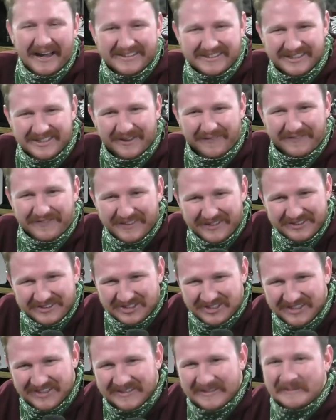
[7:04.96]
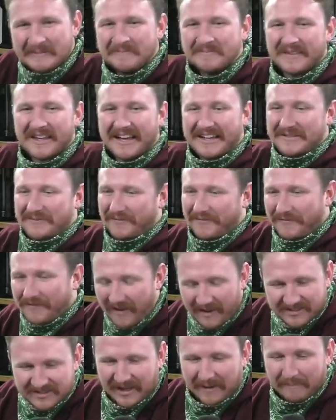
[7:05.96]
to the future and
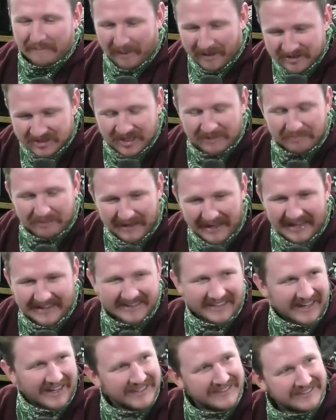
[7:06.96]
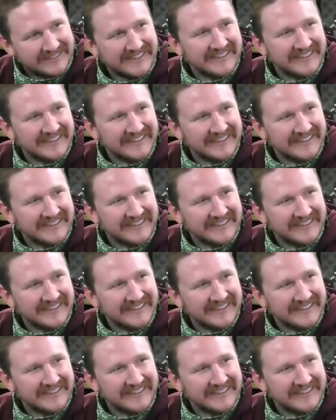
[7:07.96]
fucks a bunch of black guys.